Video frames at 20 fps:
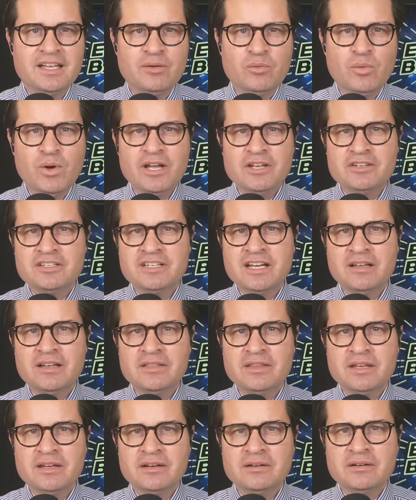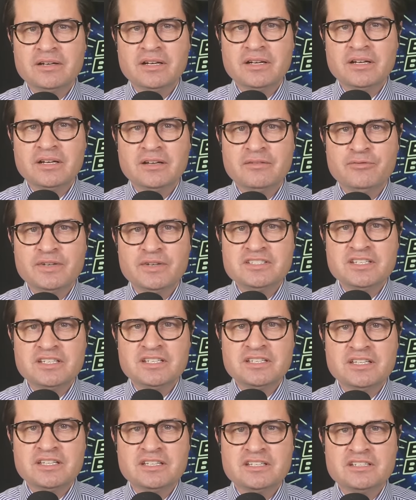And while you're down there, uh,
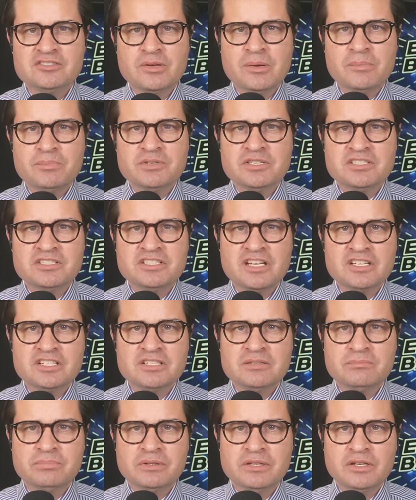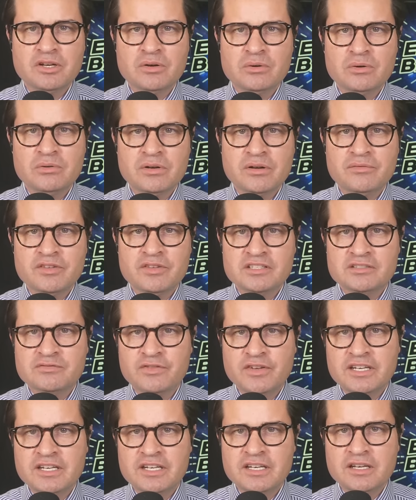visit the description section below of this
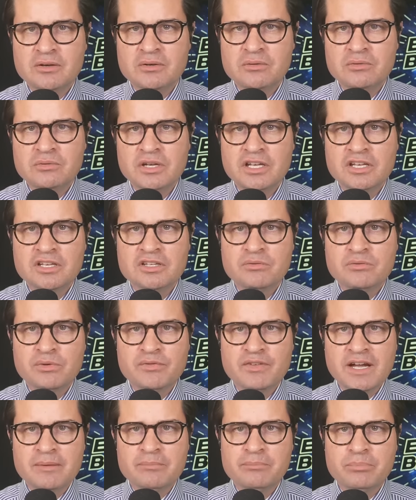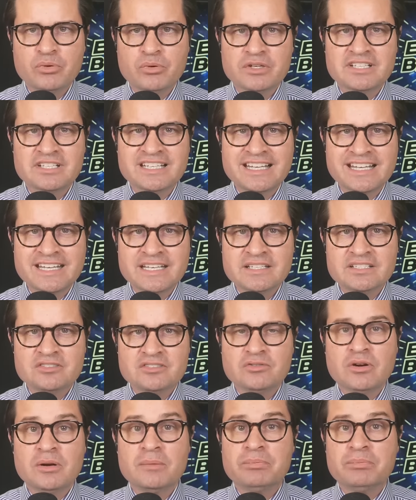video. We've got important links
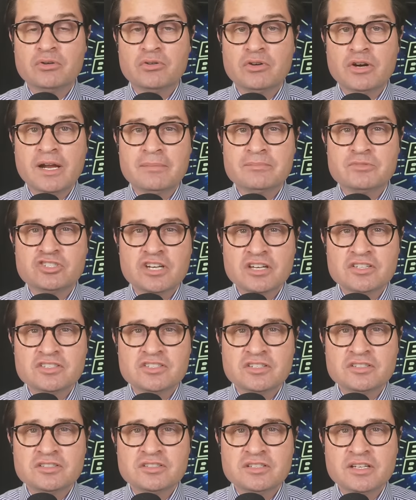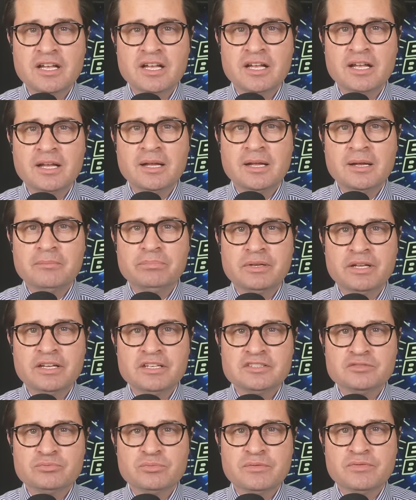to our program judges.
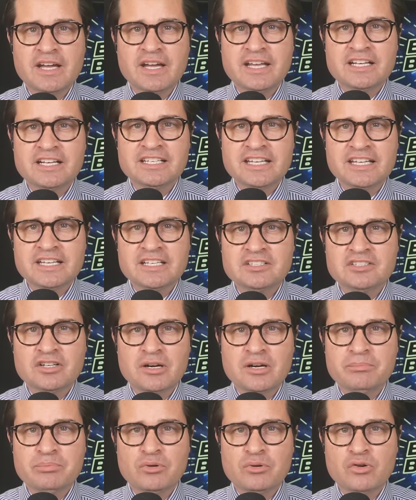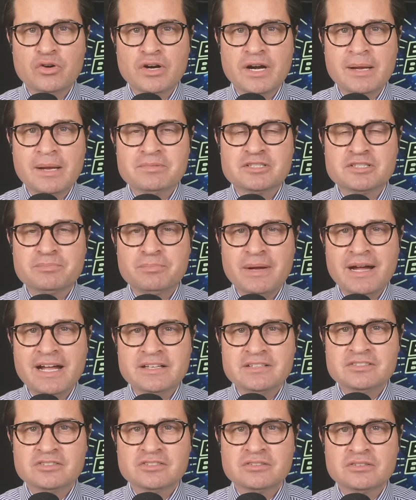Plus, we've got a link to our program
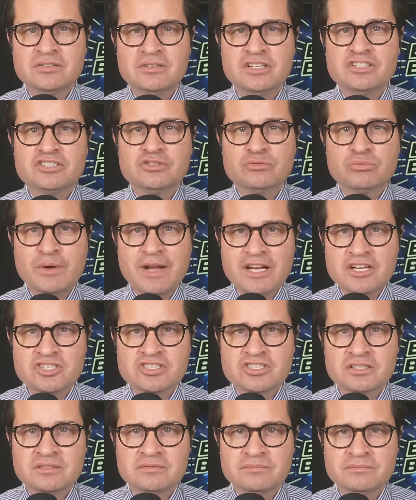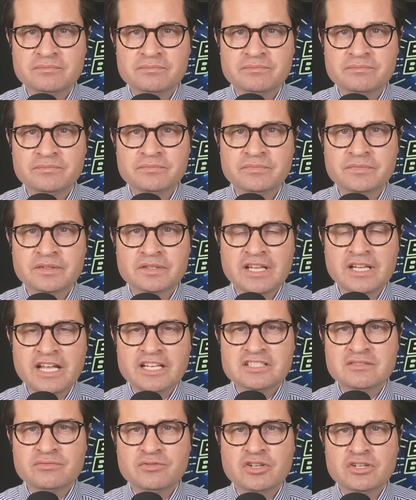sponsor, Direxion.
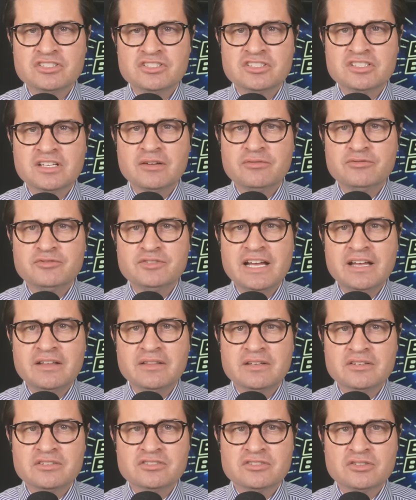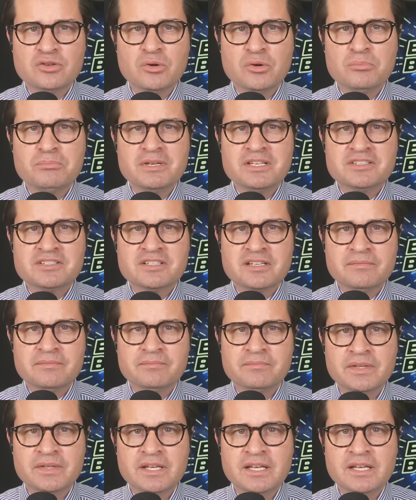Lots of good stuff down there, so don't miss it.